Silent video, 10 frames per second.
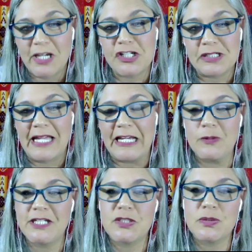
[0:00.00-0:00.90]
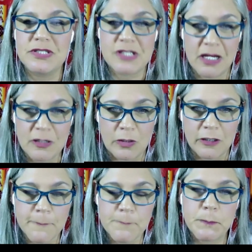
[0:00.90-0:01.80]

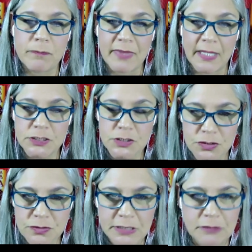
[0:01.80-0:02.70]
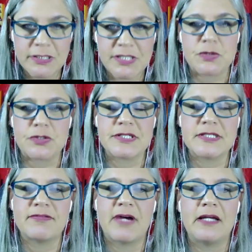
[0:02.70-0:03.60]
racialequitytools.org, to the
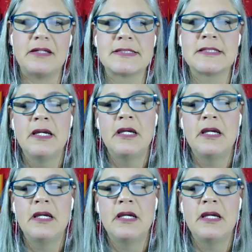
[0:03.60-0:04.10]
resources files,